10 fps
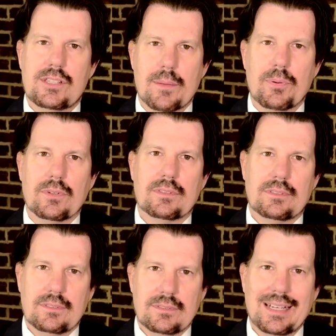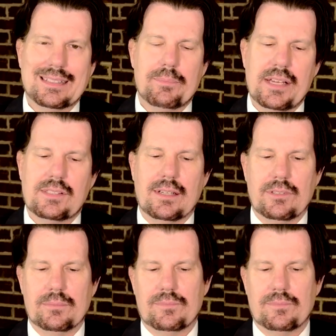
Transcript: temper got the best of him.